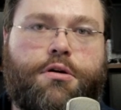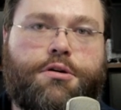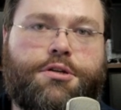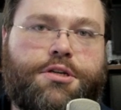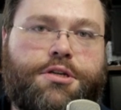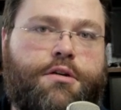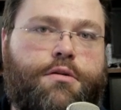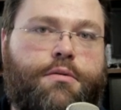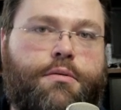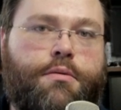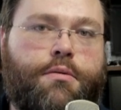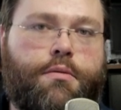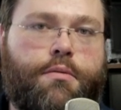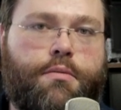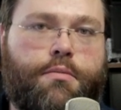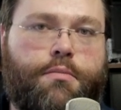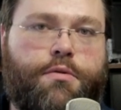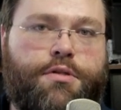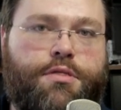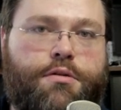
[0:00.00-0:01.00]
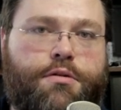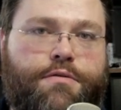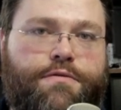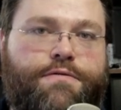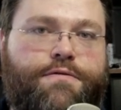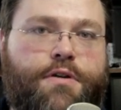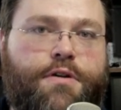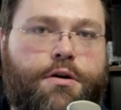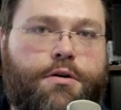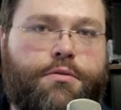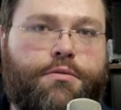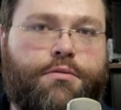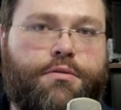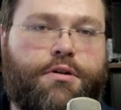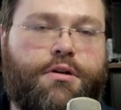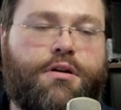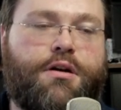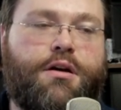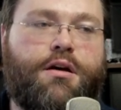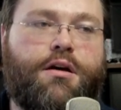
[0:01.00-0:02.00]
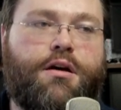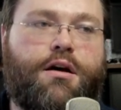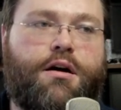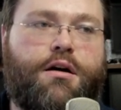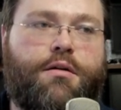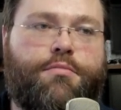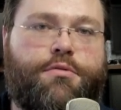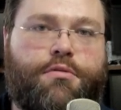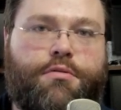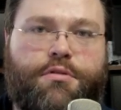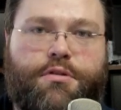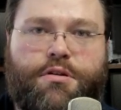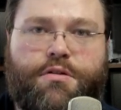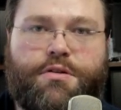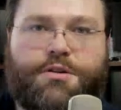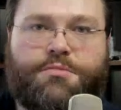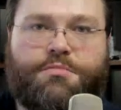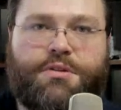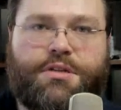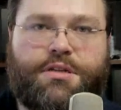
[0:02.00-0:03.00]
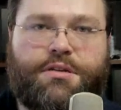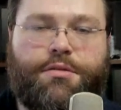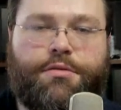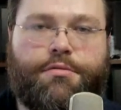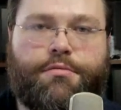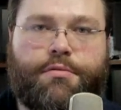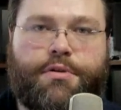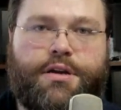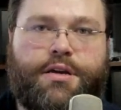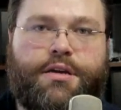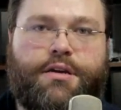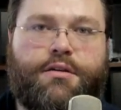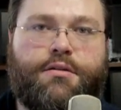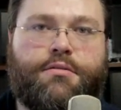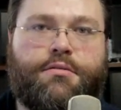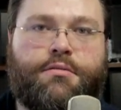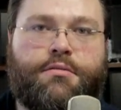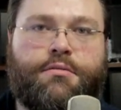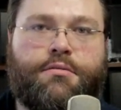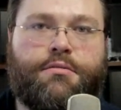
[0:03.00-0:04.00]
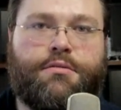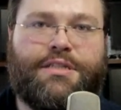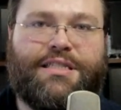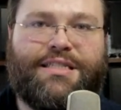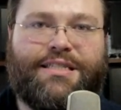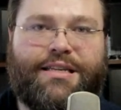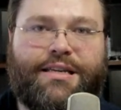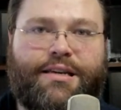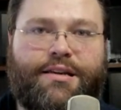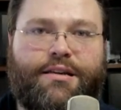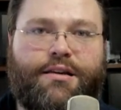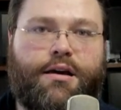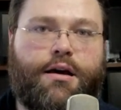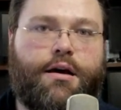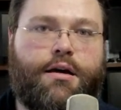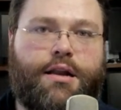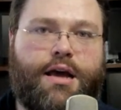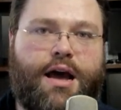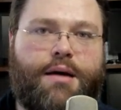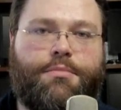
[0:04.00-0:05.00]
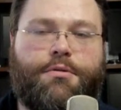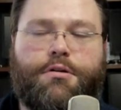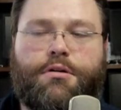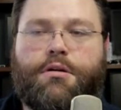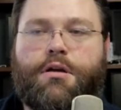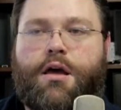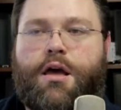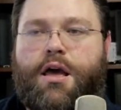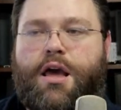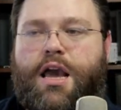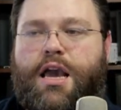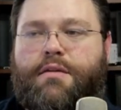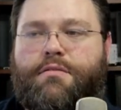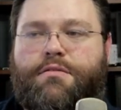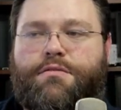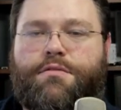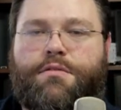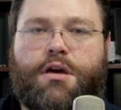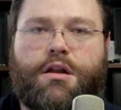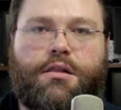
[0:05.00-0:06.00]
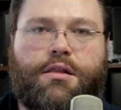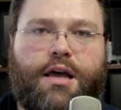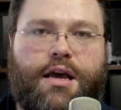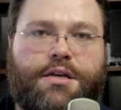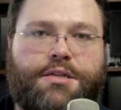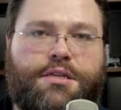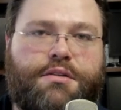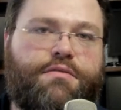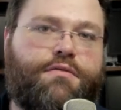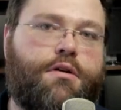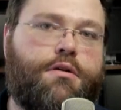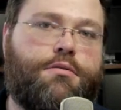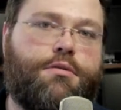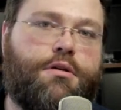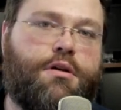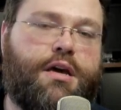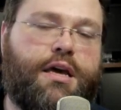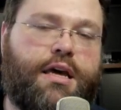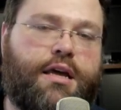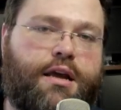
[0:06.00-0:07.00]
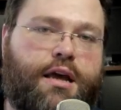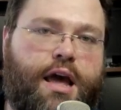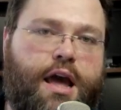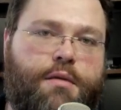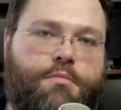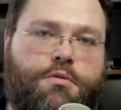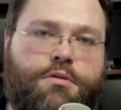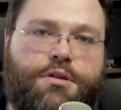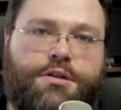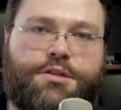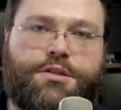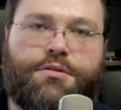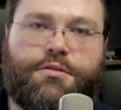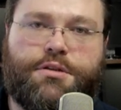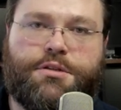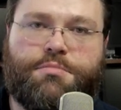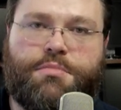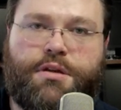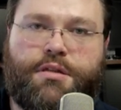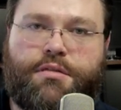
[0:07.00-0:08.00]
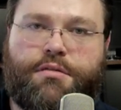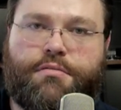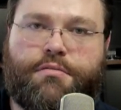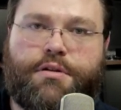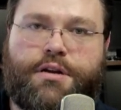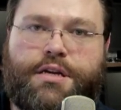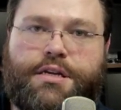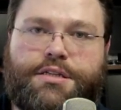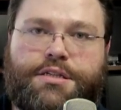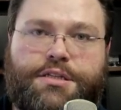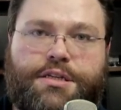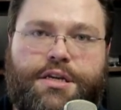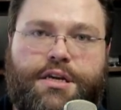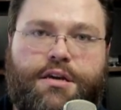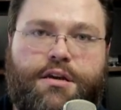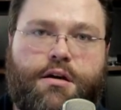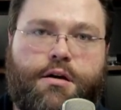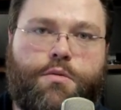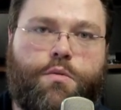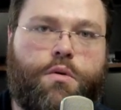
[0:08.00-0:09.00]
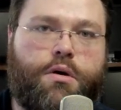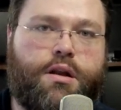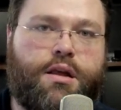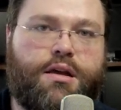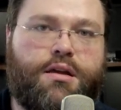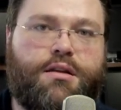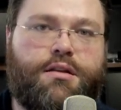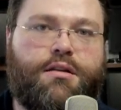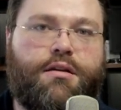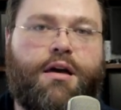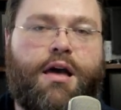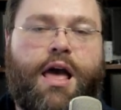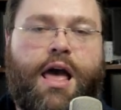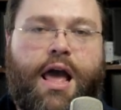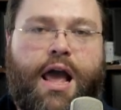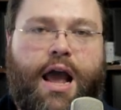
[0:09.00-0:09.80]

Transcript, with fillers: charging with your phone um, through the USB 3C adapter. Even if you've got a legacy phone, you can get a cable that's USB 3C on one end